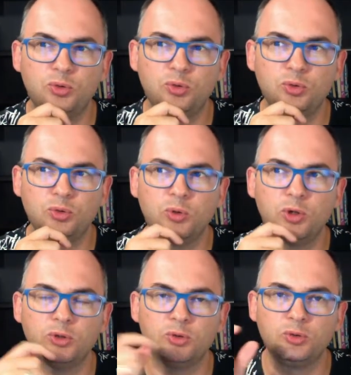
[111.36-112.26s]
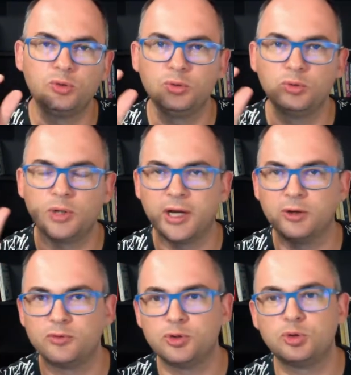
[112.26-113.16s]
do want to
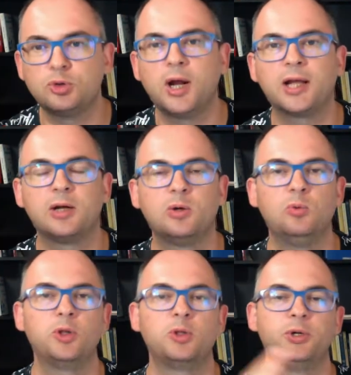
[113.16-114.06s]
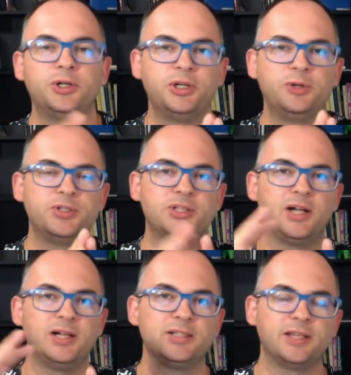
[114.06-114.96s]
kind of track what were the
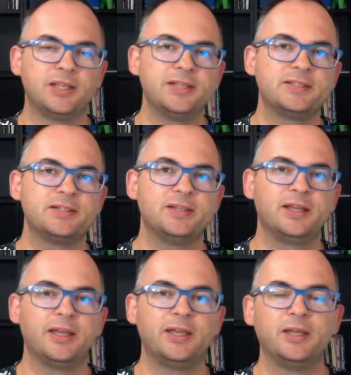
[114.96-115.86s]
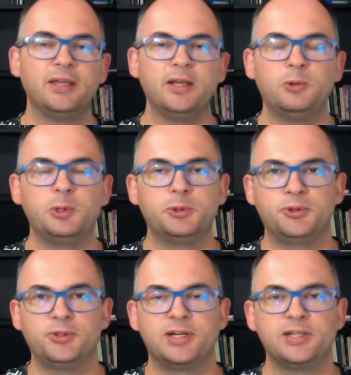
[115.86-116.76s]
results like yesterday, what were
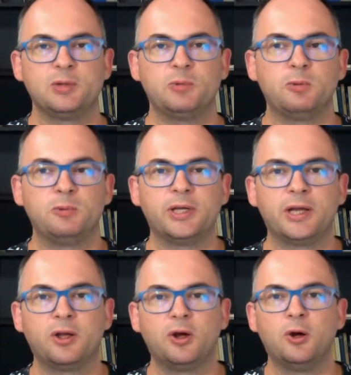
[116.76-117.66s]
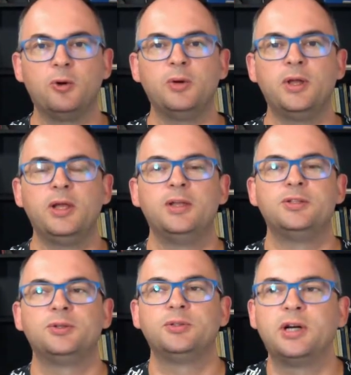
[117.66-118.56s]
the results like 1 week ago.
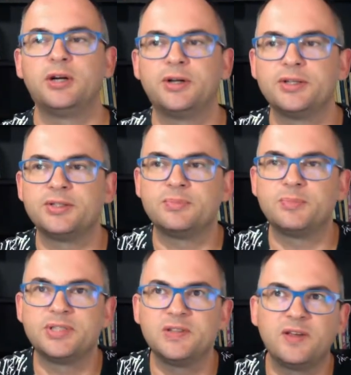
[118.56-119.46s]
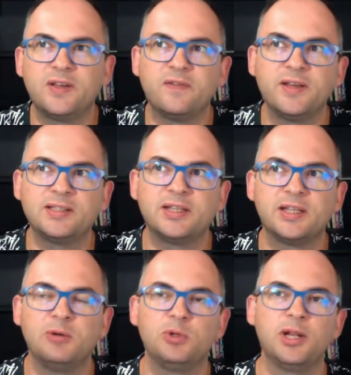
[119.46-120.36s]
So there are specific things that
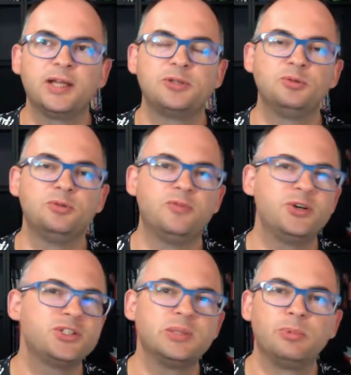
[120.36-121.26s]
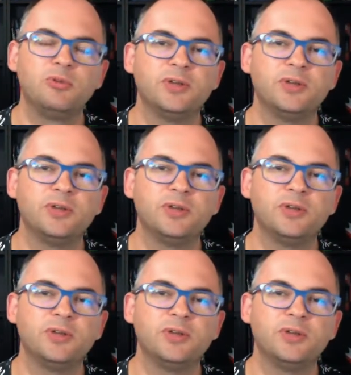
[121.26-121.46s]
I would like to, very simple